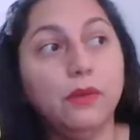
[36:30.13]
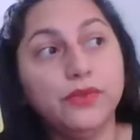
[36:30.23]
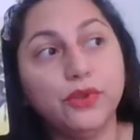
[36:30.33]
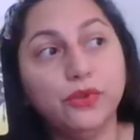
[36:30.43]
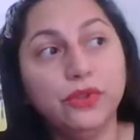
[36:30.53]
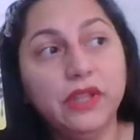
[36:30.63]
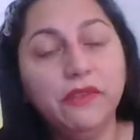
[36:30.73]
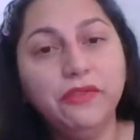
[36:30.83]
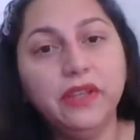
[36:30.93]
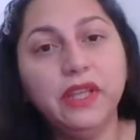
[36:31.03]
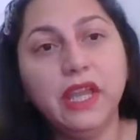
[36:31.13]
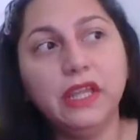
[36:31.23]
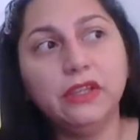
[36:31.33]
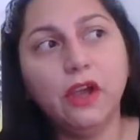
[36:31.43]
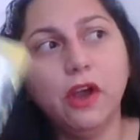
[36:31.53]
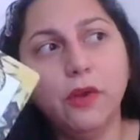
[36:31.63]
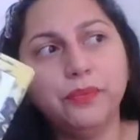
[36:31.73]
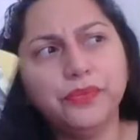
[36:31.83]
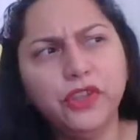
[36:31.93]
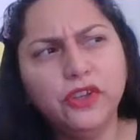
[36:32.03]
So definitely, and the
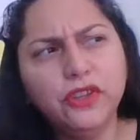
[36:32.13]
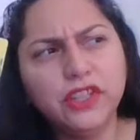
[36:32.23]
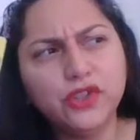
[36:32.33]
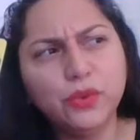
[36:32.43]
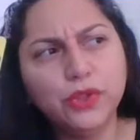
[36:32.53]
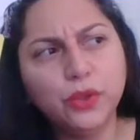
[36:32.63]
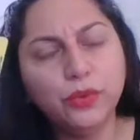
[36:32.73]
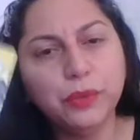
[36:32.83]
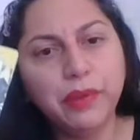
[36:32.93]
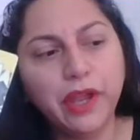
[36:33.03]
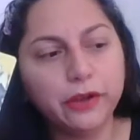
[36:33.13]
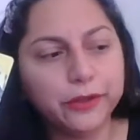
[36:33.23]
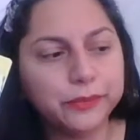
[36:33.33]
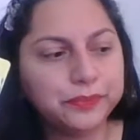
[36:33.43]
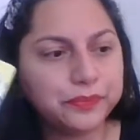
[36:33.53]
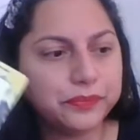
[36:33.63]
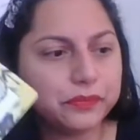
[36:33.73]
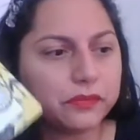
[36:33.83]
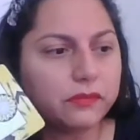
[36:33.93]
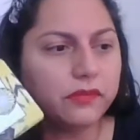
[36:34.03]
other thing too with the woodpecker,
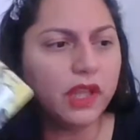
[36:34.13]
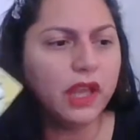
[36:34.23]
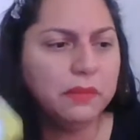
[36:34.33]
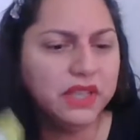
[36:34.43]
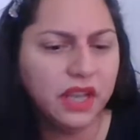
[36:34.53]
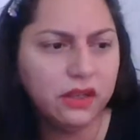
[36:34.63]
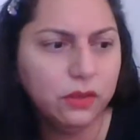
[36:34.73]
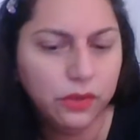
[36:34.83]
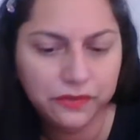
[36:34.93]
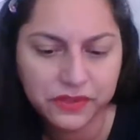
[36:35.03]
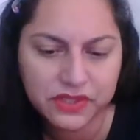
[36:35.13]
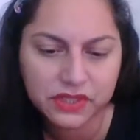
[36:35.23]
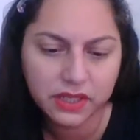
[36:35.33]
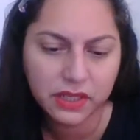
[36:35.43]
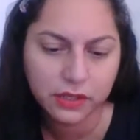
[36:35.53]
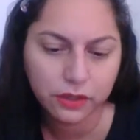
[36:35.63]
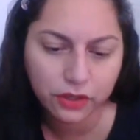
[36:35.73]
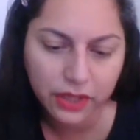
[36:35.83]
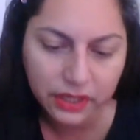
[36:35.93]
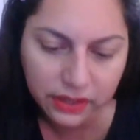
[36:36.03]
I don't know if it's
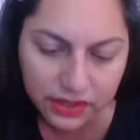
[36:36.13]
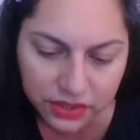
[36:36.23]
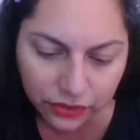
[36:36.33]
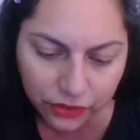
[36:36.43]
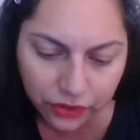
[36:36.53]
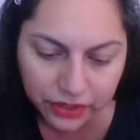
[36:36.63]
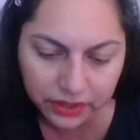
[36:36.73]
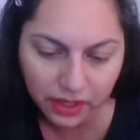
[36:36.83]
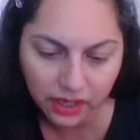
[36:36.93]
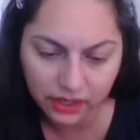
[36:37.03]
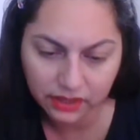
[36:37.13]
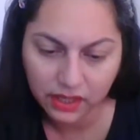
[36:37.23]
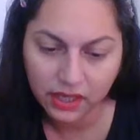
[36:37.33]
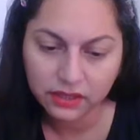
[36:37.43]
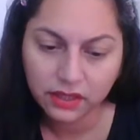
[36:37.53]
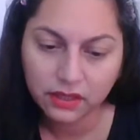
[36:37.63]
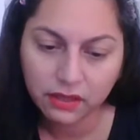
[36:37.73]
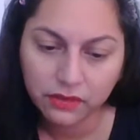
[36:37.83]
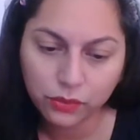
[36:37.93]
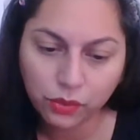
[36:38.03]
here, and it's a 39,
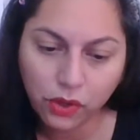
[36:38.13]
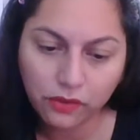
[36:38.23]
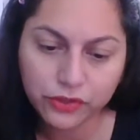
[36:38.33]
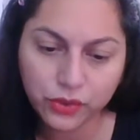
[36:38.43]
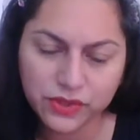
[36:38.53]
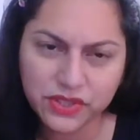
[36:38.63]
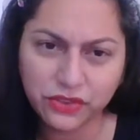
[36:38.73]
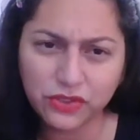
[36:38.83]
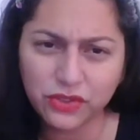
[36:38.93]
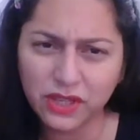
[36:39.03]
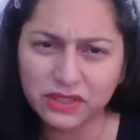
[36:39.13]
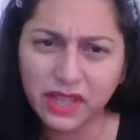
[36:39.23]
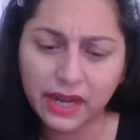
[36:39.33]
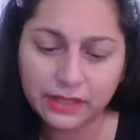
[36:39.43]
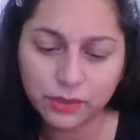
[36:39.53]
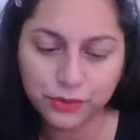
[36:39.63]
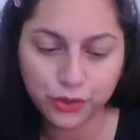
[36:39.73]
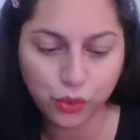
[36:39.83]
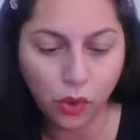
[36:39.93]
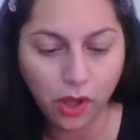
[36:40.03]
12. So that adds up to
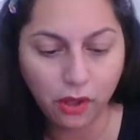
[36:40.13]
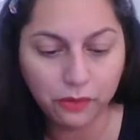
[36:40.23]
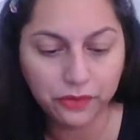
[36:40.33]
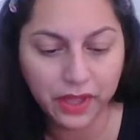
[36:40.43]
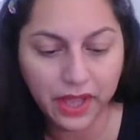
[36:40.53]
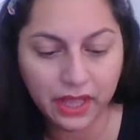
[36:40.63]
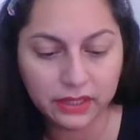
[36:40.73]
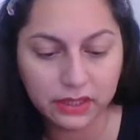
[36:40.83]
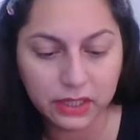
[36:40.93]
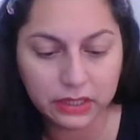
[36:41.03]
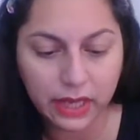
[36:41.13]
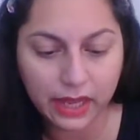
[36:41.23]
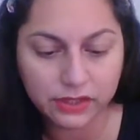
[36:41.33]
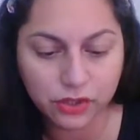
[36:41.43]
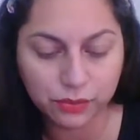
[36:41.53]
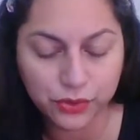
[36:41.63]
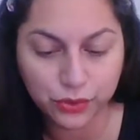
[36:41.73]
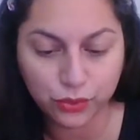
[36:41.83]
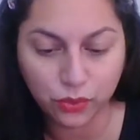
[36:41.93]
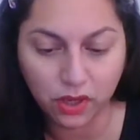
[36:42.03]
12, and it adds up
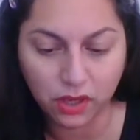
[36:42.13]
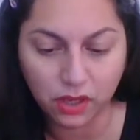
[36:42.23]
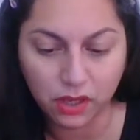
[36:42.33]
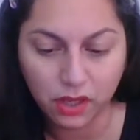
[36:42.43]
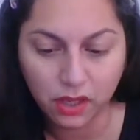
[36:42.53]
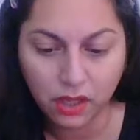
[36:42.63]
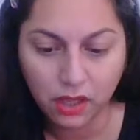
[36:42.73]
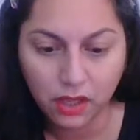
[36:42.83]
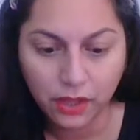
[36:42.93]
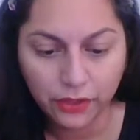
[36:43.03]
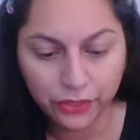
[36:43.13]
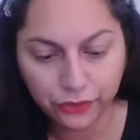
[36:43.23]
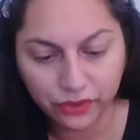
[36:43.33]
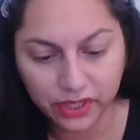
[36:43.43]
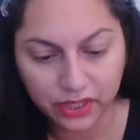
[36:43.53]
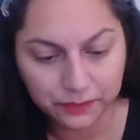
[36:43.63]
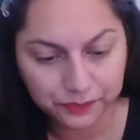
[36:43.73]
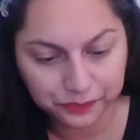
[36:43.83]
to 3.